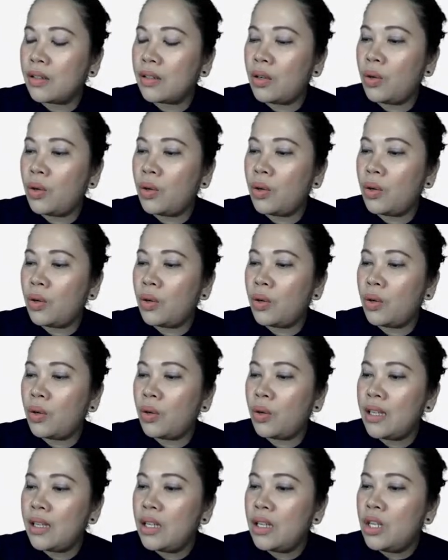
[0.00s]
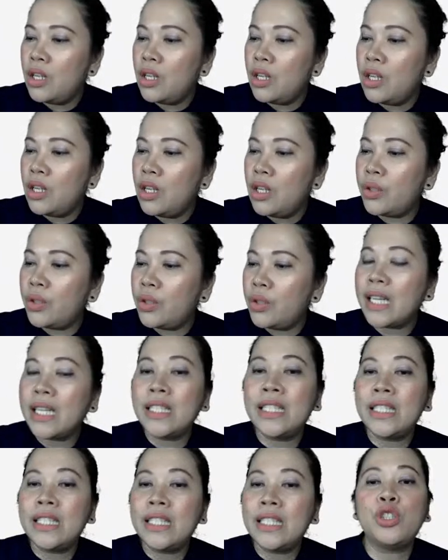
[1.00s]
Okay? So
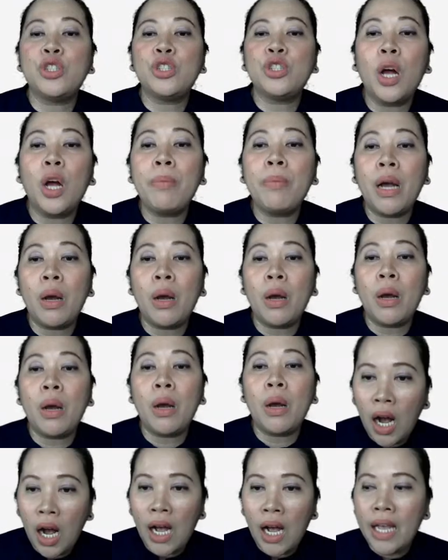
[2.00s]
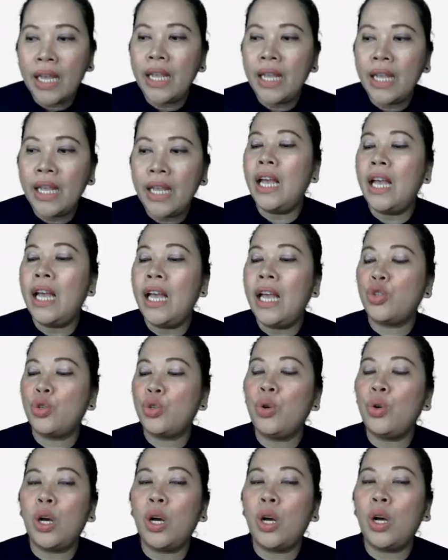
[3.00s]
negative 2 on my y and
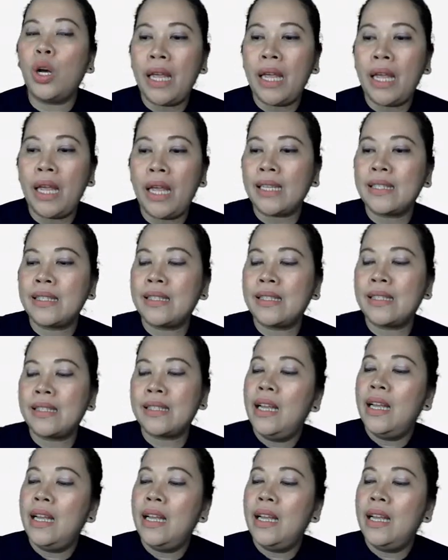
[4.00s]
2 on my x.